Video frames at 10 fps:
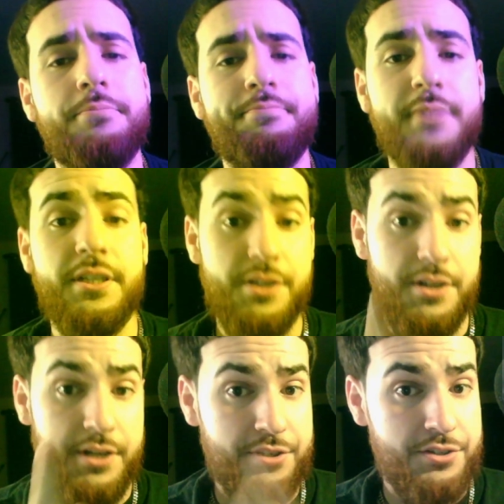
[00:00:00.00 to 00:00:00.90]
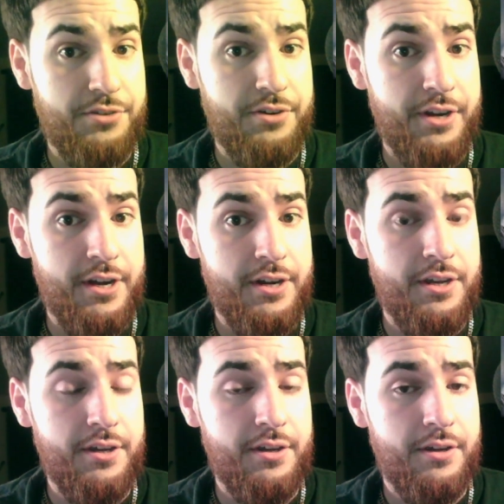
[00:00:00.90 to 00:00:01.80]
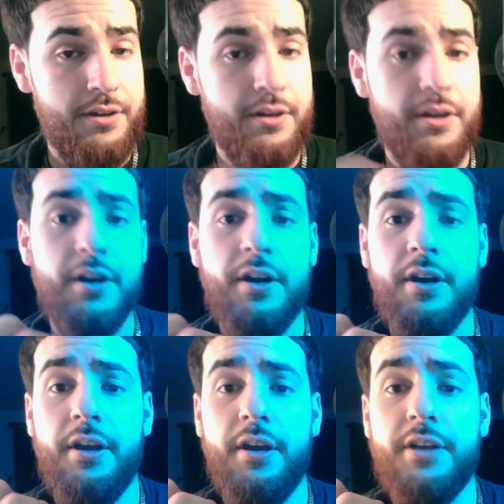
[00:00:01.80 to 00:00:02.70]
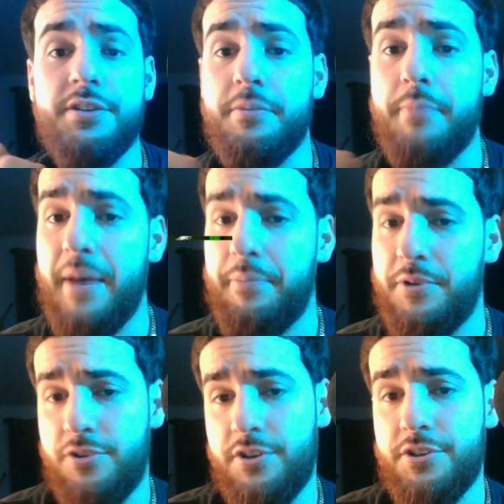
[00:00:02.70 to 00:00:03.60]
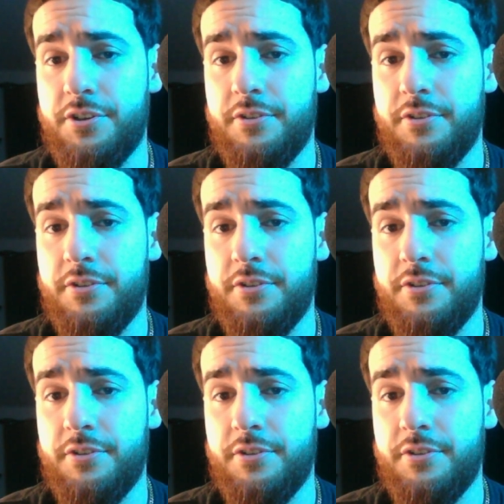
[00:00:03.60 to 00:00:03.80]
Is it Nick Sirianni? Is it Matt Patricia?